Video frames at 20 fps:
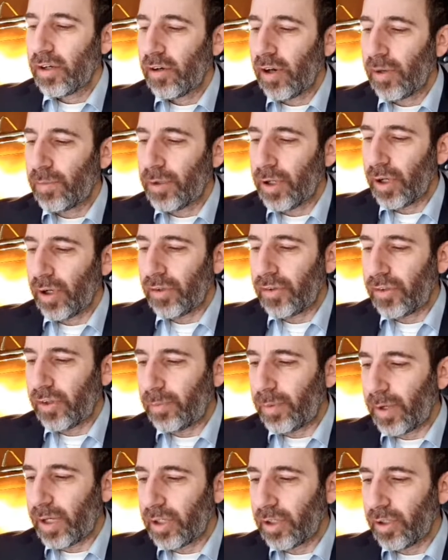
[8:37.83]
Reb
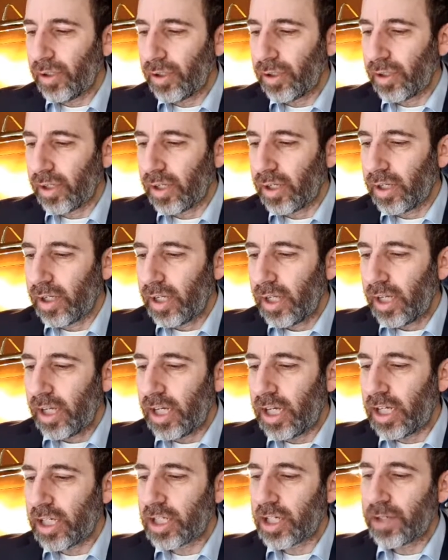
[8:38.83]
Yossi ben Yehuda,
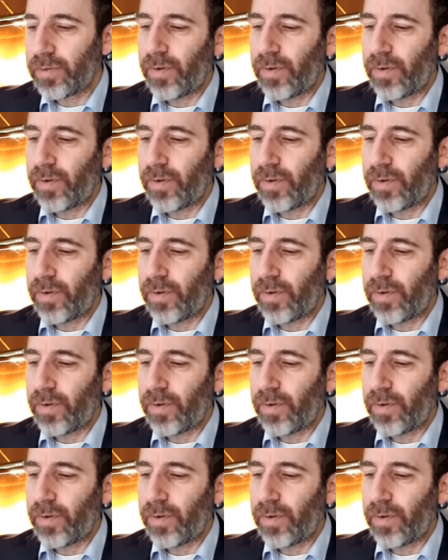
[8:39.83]
Ish